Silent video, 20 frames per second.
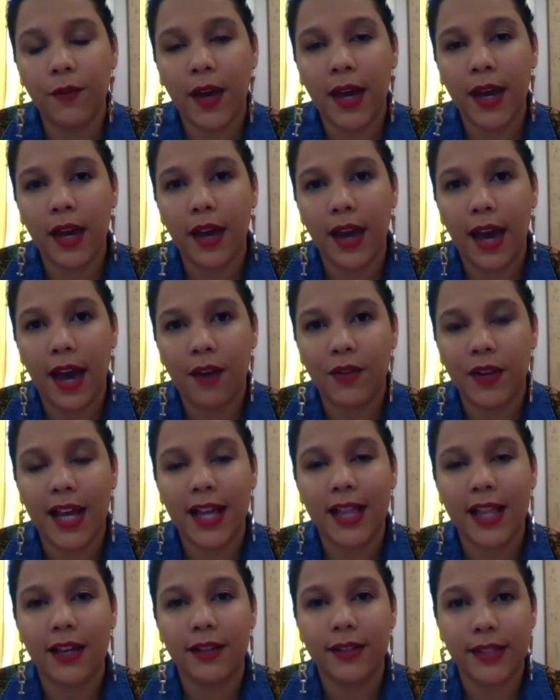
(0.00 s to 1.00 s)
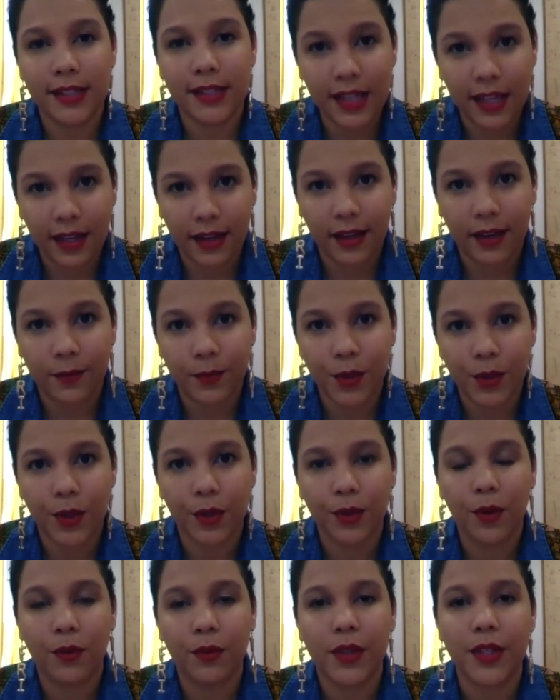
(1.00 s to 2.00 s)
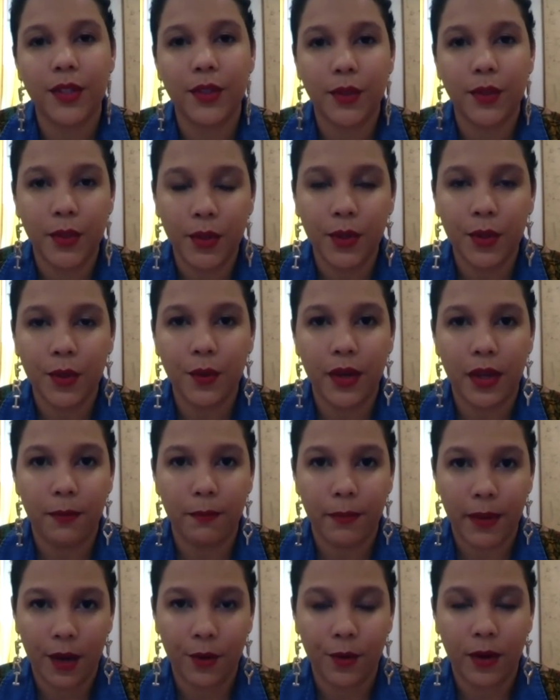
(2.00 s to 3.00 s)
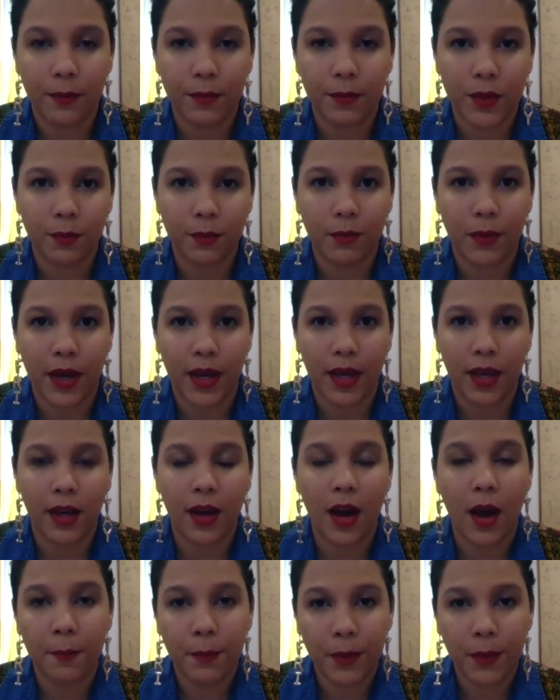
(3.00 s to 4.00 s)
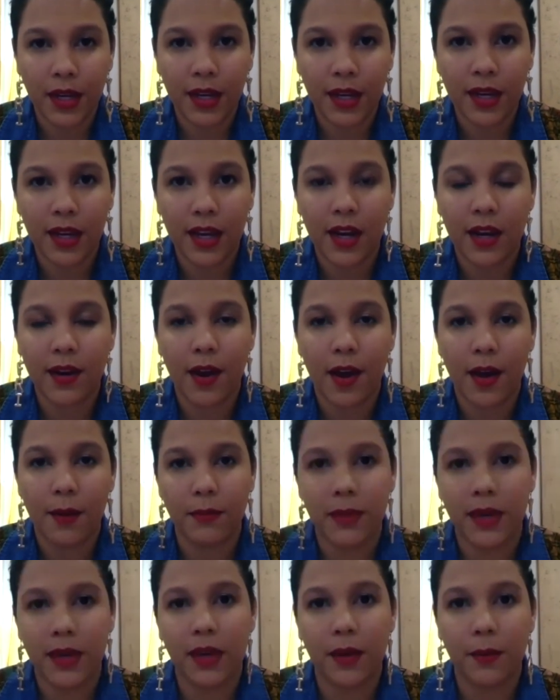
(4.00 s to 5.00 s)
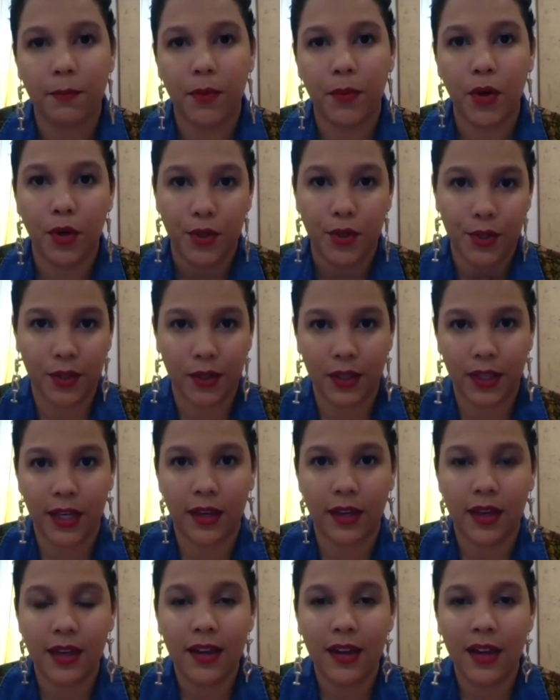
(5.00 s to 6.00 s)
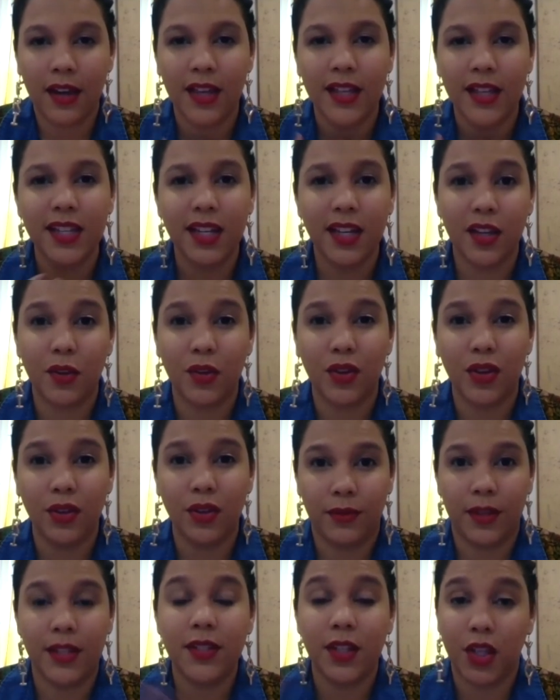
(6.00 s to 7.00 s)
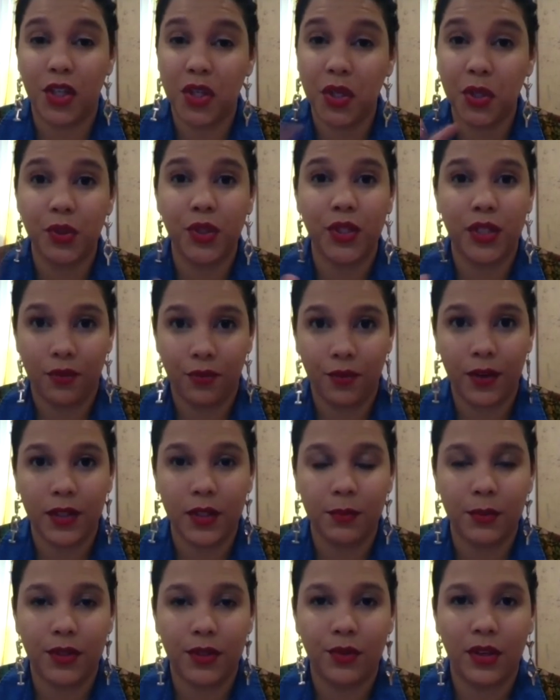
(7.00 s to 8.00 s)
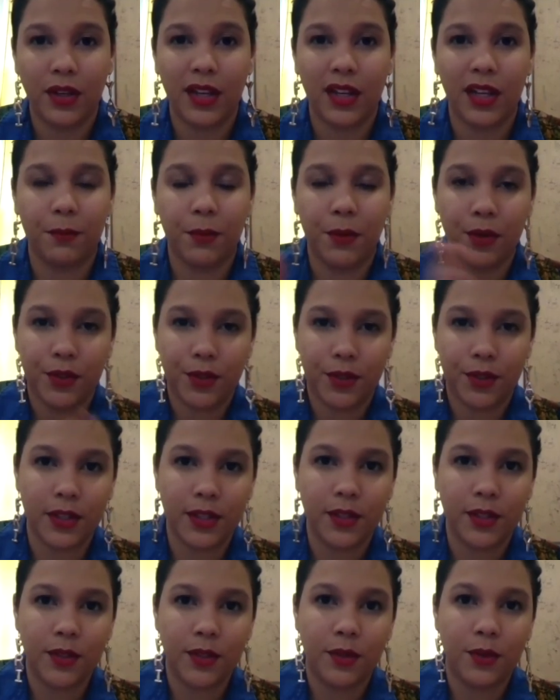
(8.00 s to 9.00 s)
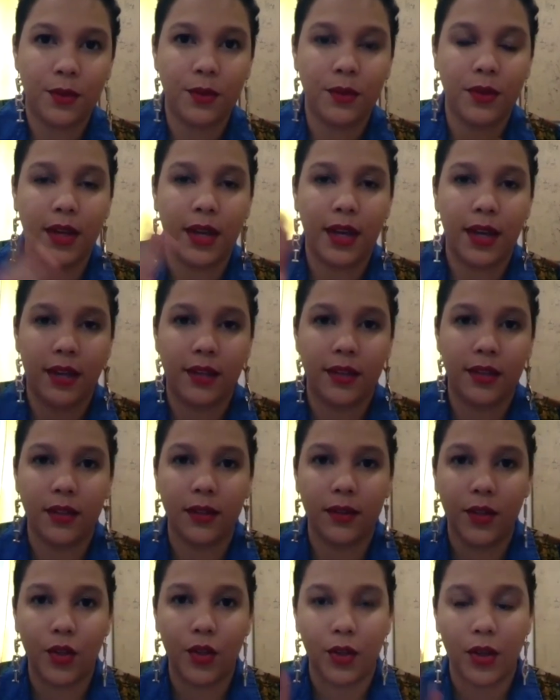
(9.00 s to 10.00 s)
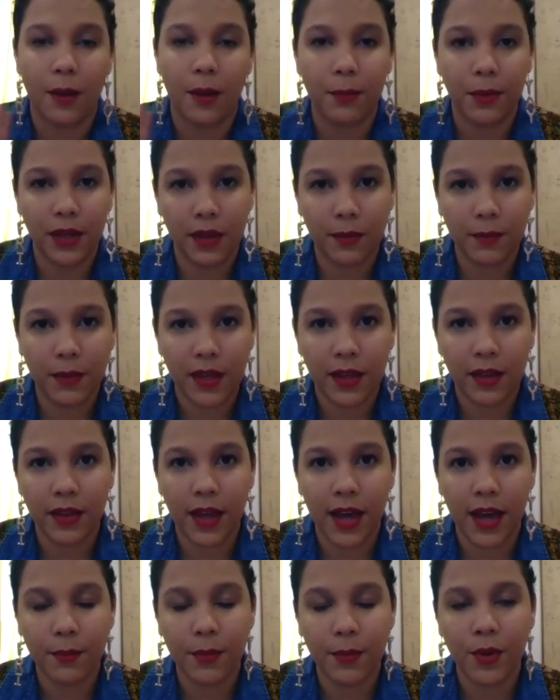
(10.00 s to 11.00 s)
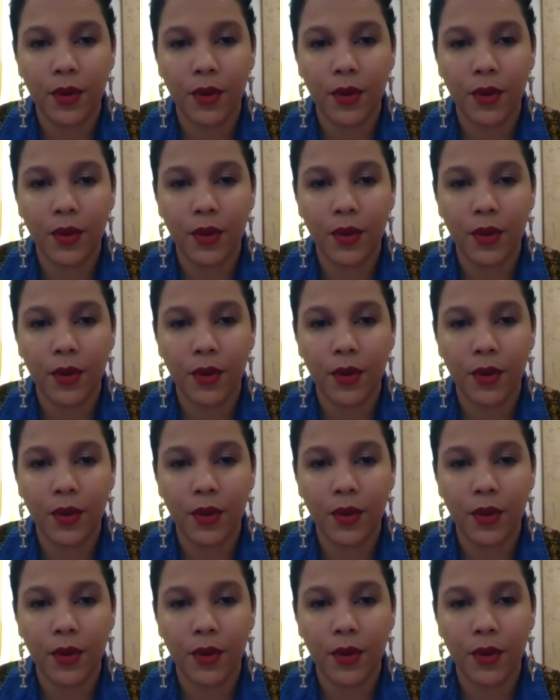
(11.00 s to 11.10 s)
have an LLC, you can only sue and bankrupt my company and not me personally. And that's a huge difference between getting personally sued and your company being liable.